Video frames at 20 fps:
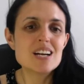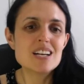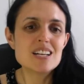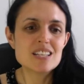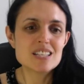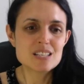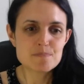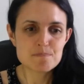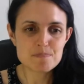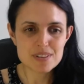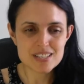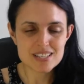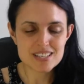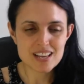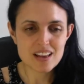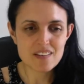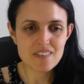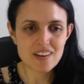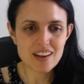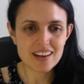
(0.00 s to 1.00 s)

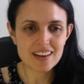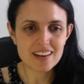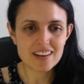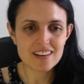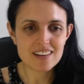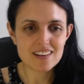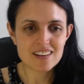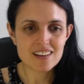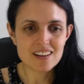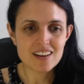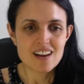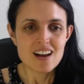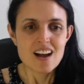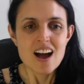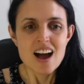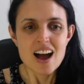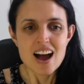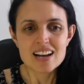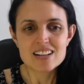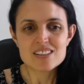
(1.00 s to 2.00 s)
specific.
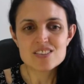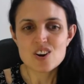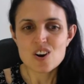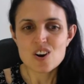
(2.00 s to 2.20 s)
And